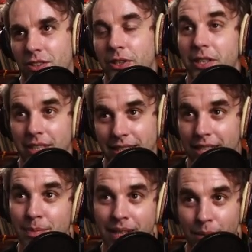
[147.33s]
So your
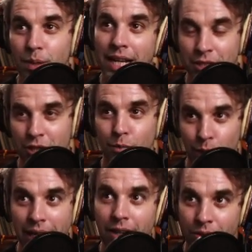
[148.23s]
assessment that black should
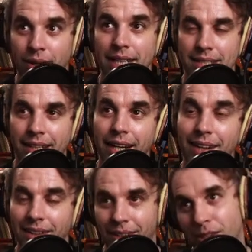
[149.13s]
have played on the right
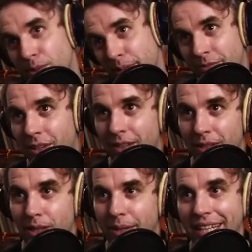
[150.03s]
side a little bit
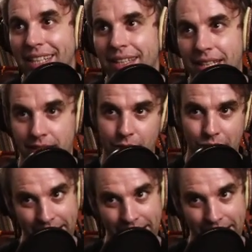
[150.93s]
farther away, that's